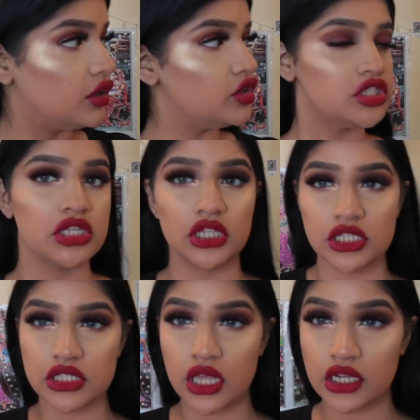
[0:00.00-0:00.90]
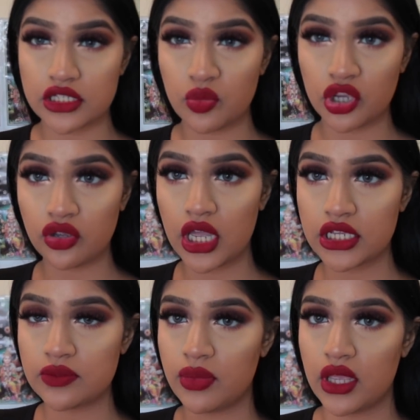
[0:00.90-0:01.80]
Using the setting spray you
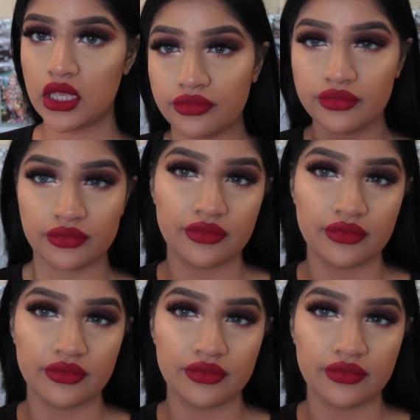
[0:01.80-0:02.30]
guys picked.